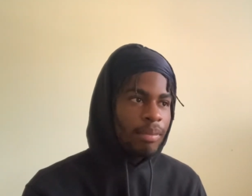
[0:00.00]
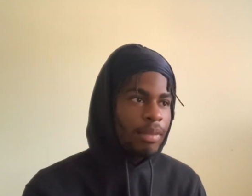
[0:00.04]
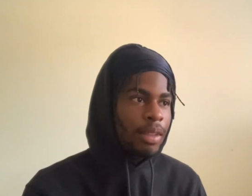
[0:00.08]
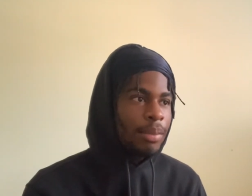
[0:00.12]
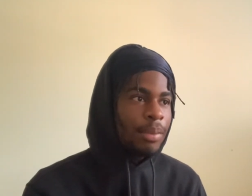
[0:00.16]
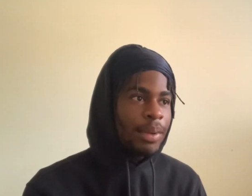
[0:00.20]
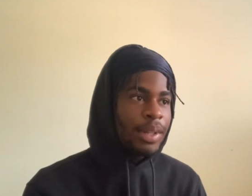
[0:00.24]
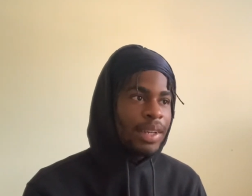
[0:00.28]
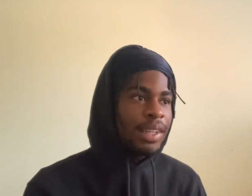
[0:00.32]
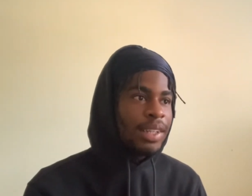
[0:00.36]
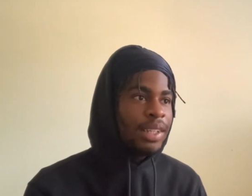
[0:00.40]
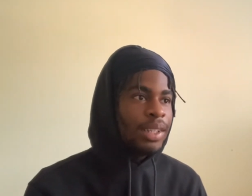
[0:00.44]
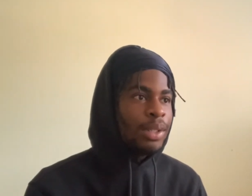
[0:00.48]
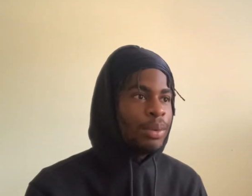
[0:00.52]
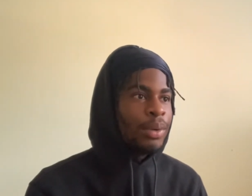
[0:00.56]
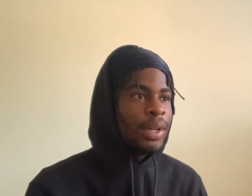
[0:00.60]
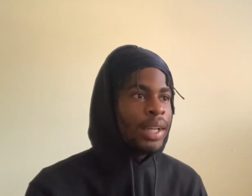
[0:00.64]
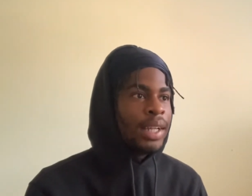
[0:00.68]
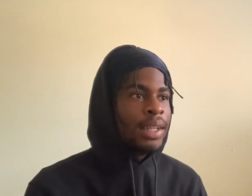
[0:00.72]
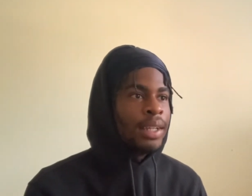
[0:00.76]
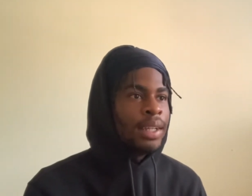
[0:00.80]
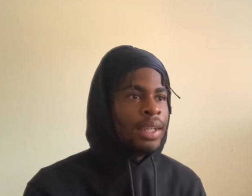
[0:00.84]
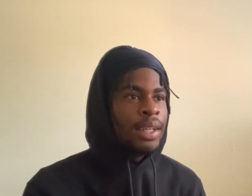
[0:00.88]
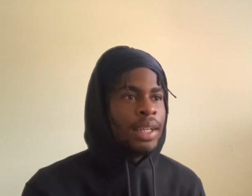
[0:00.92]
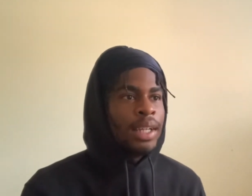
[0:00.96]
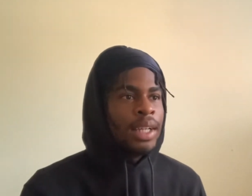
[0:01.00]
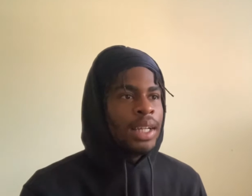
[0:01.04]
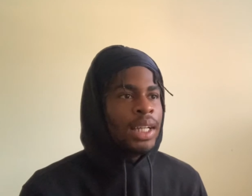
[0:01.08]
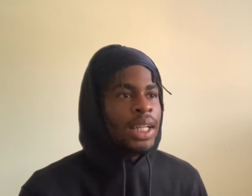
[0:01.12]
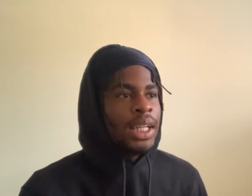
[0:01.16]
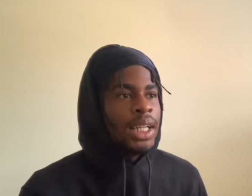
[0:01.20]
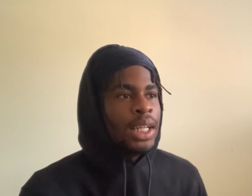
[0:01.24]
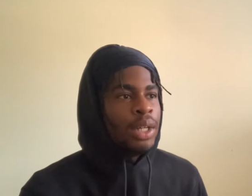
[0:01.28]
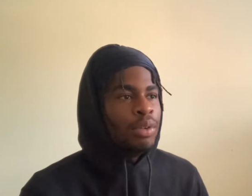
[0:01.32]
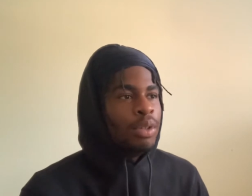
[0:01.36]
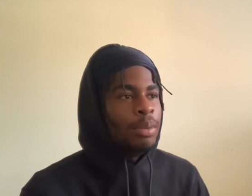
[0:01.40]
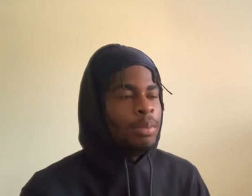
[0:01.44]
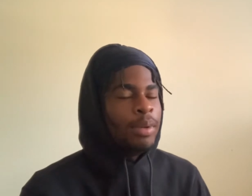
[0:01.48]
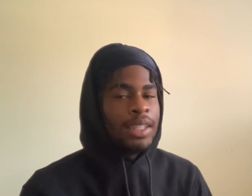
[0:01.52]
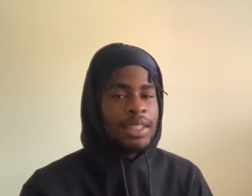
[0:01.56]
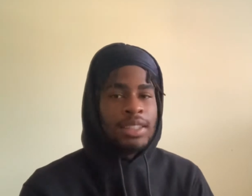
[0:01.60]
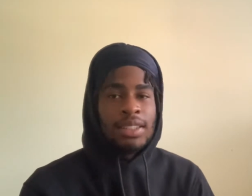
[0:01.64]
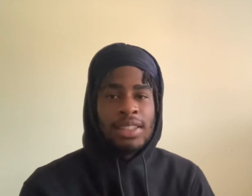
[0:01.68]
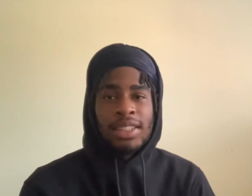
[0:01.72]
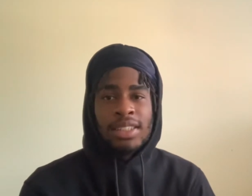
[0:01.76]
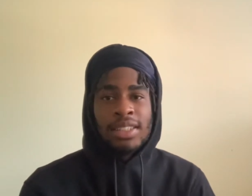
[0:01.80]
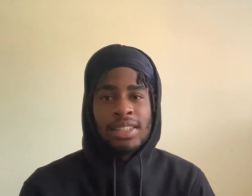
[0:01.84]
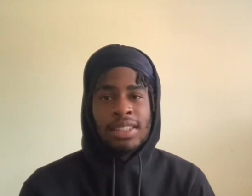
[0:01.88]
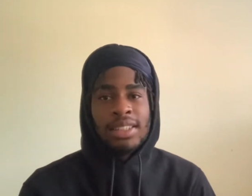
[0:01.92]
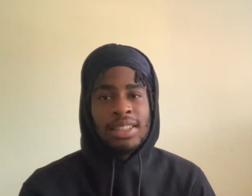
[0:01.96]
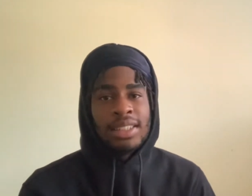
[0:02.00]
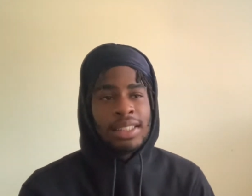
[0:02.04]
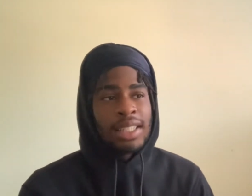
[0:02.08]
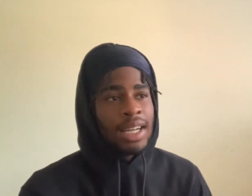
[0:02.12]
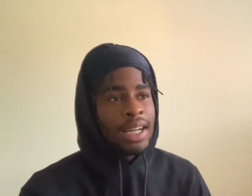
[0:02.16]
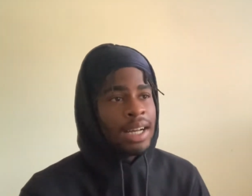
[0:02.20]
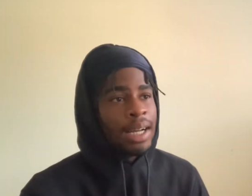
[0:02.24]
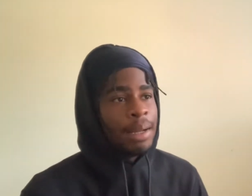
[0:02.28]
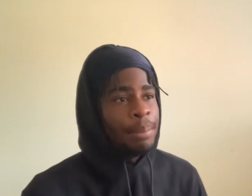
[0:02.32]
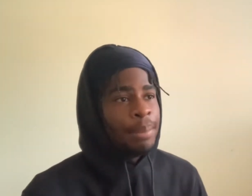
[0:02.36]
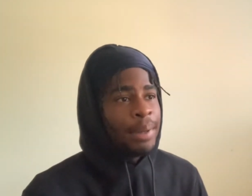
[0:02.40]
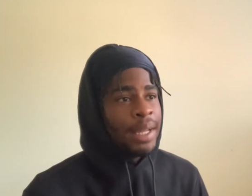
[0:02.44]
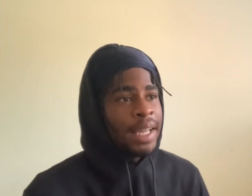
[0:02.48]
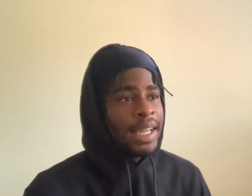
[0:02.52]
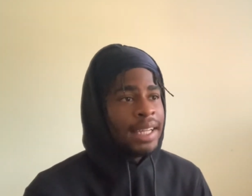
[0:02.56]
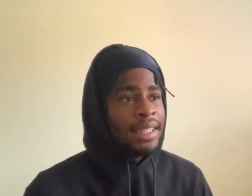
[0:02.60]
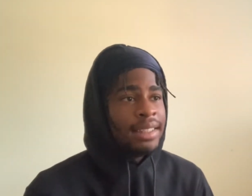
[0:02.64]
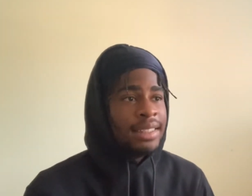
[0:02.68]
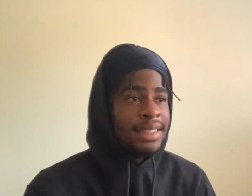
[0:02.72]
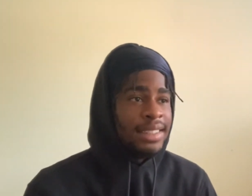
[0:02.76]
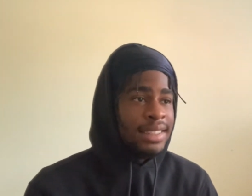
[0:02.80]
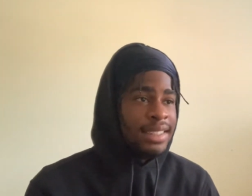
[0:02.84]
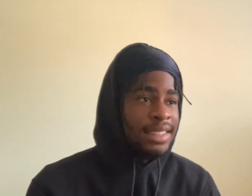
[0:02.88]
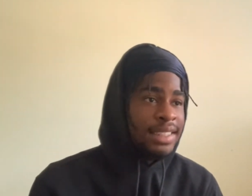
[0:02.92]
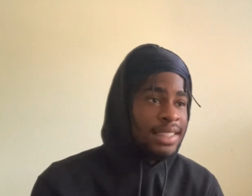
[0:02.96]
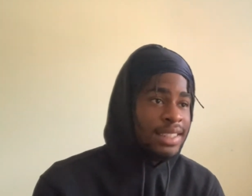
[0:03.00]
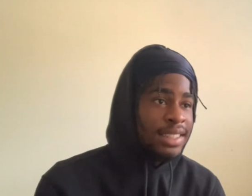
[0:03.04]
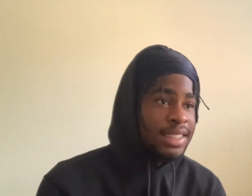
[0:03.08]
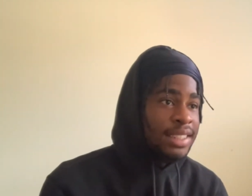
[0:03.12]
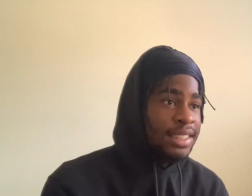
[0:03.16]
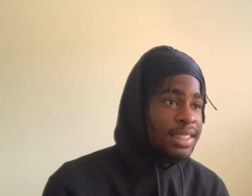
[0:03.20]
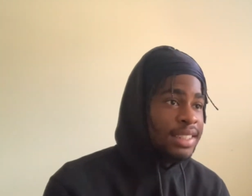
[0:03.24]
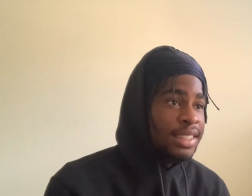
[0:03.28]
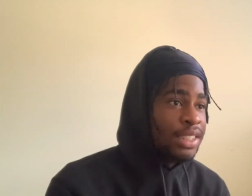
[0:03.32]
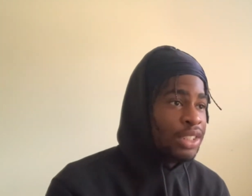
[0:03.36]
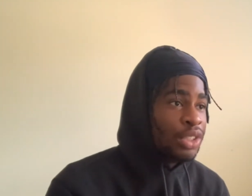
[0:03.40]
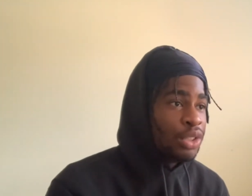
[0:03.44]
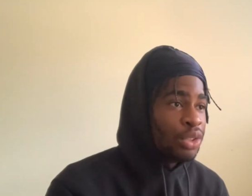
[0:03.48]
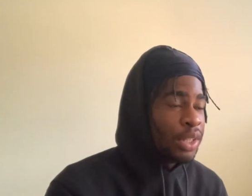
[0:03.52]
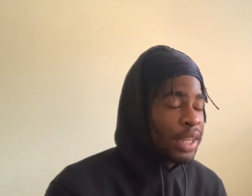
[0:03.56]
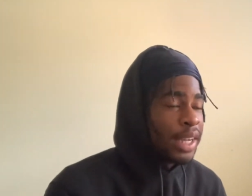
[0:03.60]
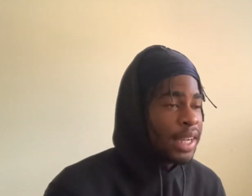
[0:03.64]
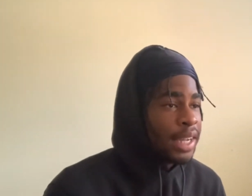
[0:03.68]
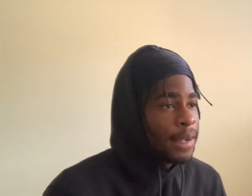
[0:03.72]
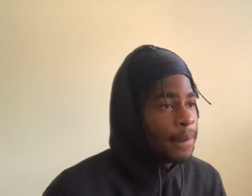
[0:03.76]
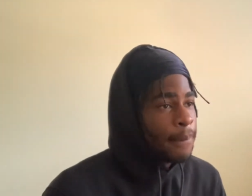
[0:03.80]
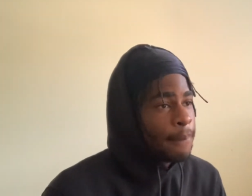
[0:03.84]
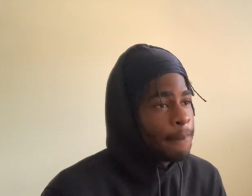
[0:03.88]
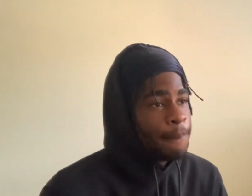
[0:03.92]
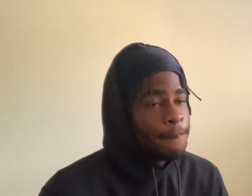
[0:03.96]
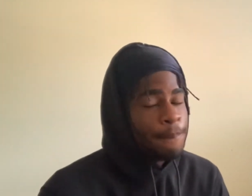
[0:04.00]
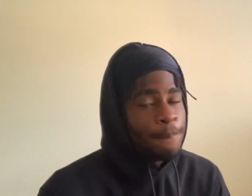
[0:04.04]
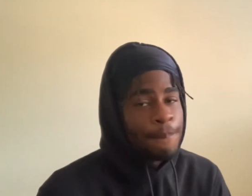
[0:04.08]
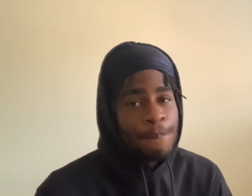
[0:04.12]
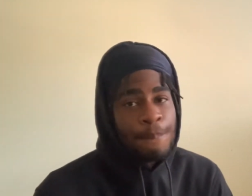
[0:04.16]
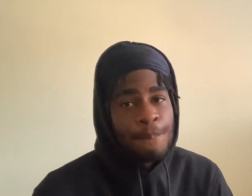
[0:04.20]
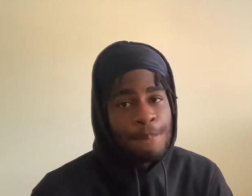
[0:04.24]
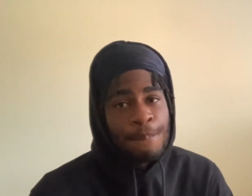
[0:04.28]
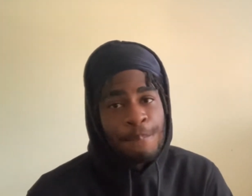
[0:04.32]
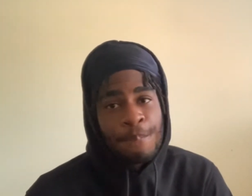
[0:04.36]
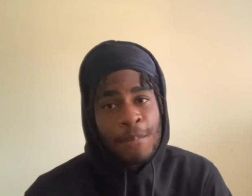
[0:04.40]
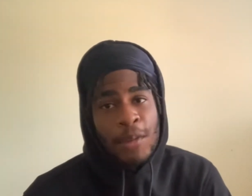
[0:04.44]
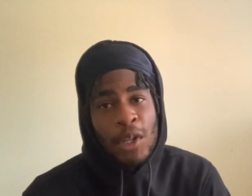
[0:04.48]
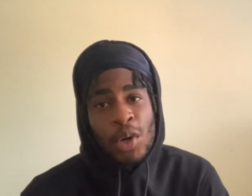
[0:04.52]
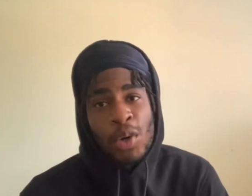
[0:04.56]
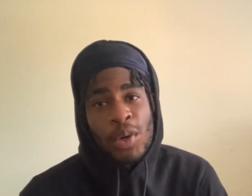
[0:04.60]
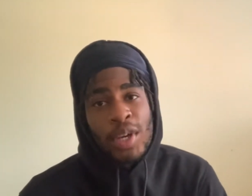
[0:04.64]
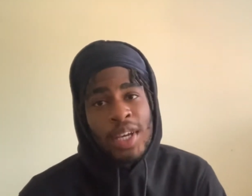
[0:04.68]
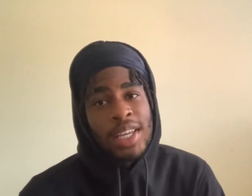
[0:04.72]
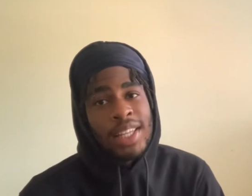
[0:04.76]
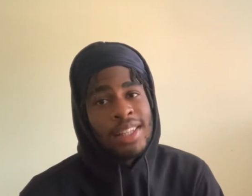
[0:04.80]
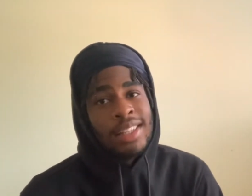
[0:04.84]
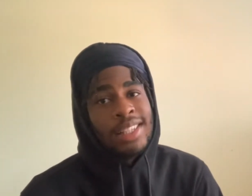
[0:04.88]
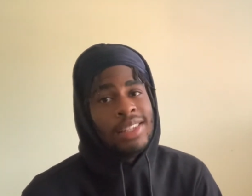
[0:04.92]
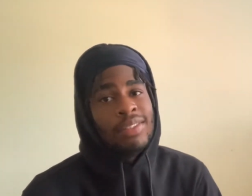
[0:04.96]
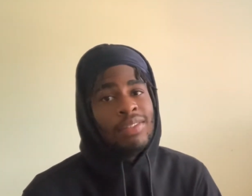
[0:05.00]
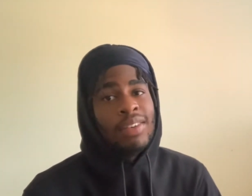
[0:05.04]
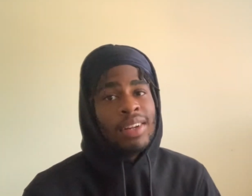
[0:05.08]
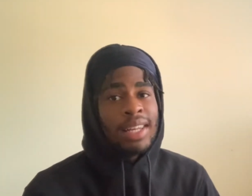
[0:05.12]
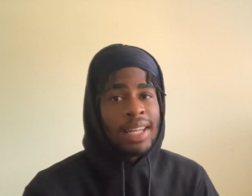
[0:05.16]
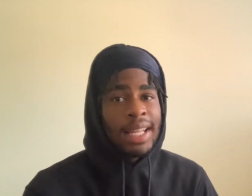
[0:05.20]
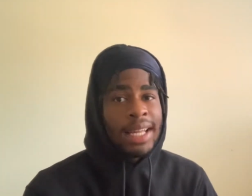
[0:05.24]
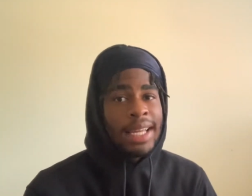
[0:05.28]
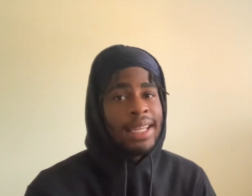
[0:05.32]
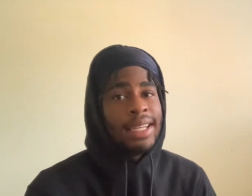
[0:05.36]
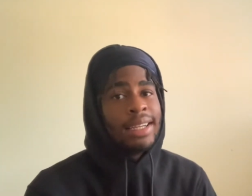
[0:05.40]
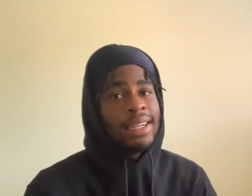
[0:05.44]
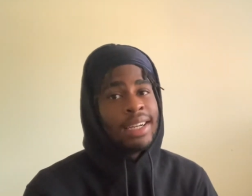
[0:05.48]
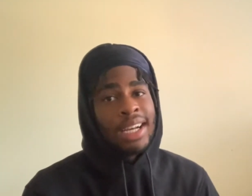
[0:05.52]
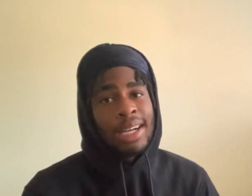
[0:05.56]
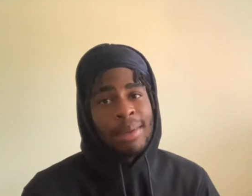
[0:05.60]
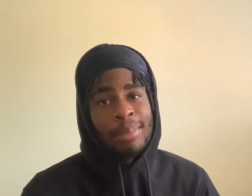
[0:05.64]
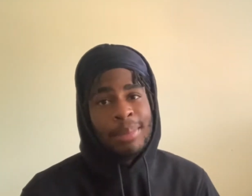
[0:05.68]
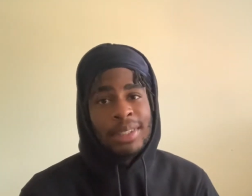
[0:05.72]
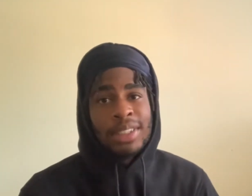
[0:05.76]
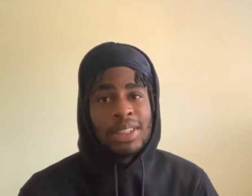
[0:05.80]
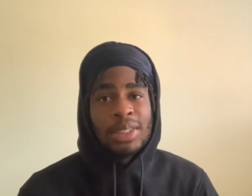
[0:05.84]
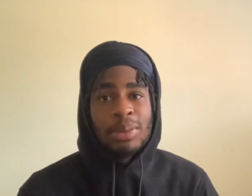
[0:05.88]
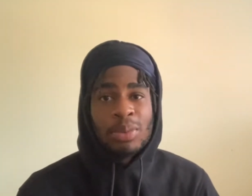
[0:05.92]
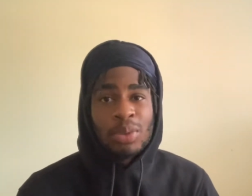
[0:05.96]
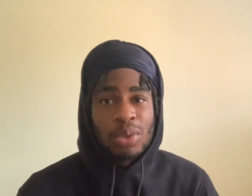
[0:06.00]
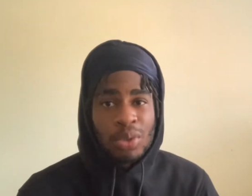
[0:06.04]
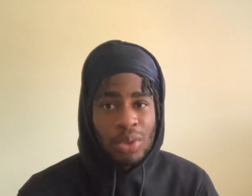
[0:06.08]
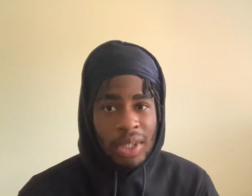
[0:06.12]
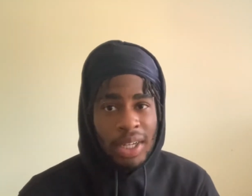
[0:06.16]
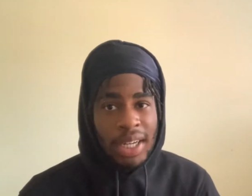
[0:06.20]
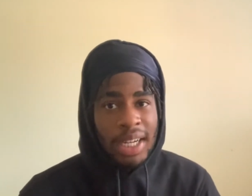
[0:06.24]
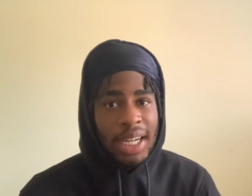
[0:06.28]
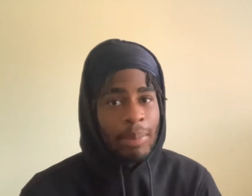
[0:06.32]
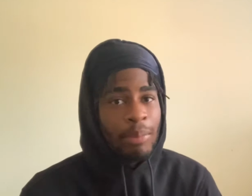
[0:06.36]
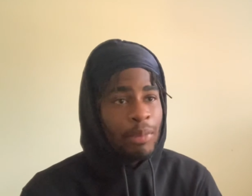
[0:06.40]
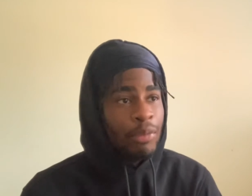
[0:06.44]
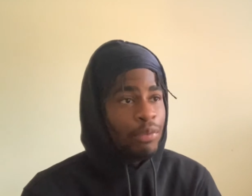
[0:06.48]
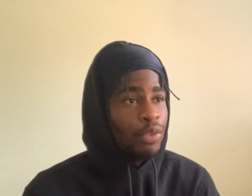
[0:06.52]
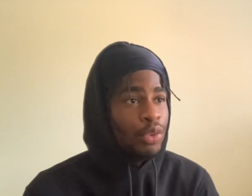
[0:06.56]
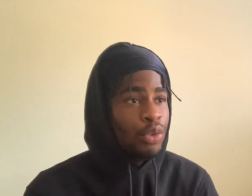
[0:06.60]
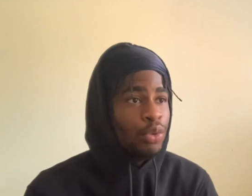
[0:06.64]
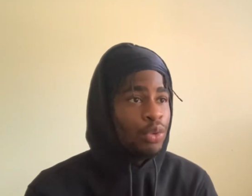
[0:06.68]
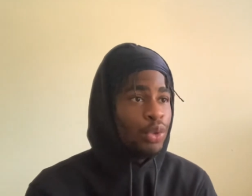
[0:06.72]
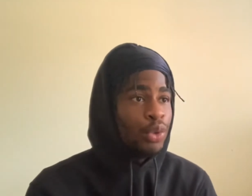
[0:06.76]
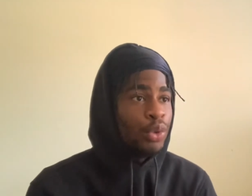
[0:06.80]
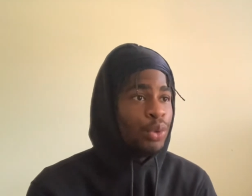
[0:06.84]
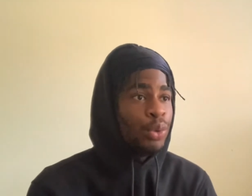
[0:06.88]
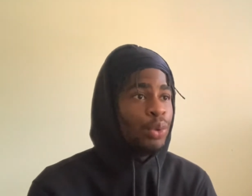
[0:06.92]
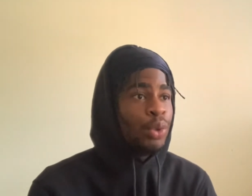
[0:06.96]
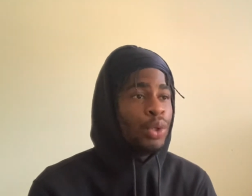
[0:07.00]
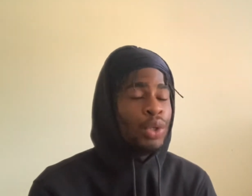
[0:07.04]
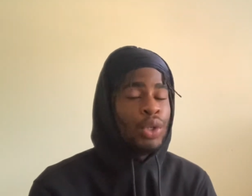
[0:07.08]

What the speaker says: But anyway, we about to listen to this OPP DDG diss track. Go ahead, leave a like, comment, subscribe if you're new.